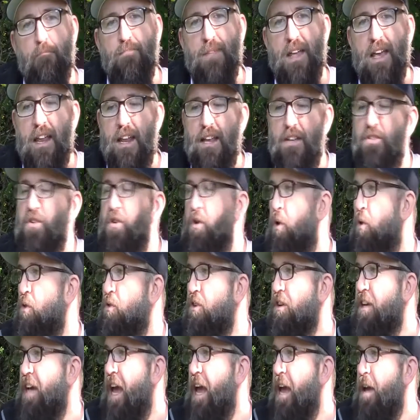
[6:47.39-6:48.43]
It is an
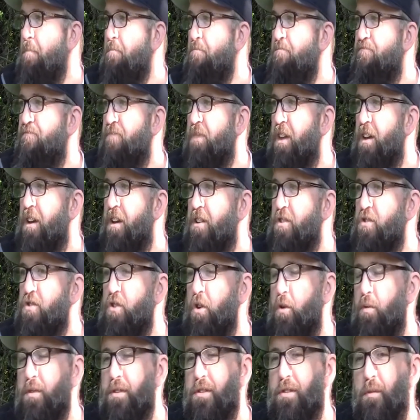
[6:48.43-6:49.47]
older game,
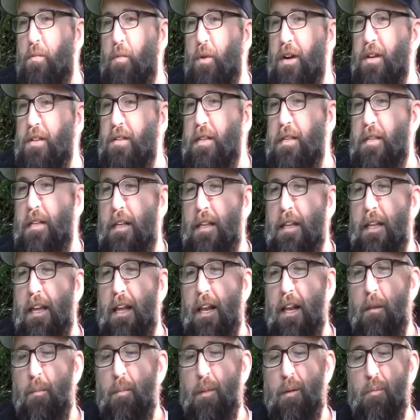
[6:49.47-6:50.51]
so in some ways it's a
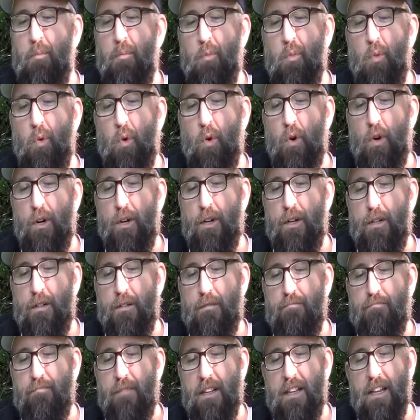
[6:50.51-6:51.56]
little bit more,
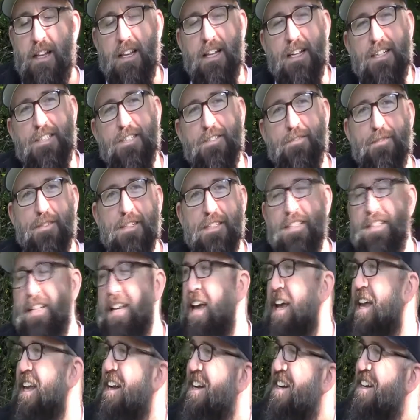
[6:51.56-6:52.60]
a little less
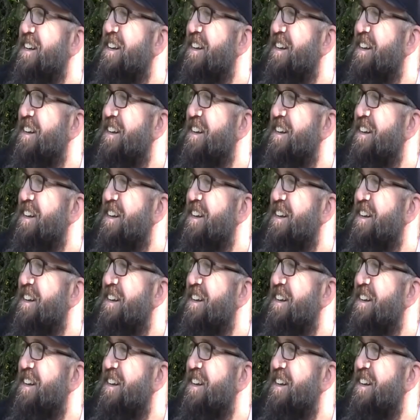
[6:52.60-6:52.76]
sophisticated,